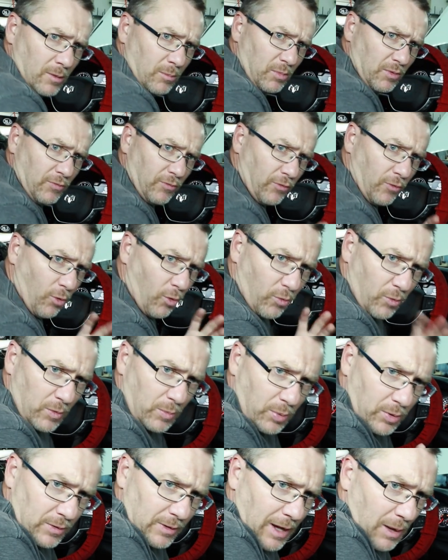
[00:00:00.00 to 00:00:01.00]
before we
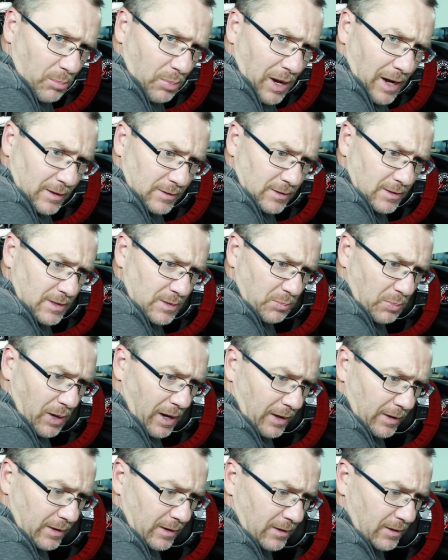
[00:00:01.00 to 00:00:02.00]
put that back seat
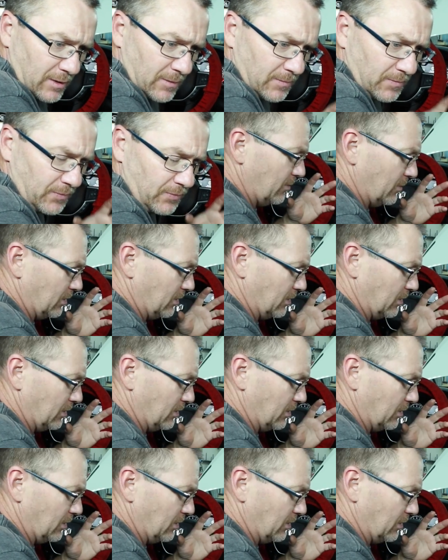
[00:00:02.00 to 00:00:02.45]
back in,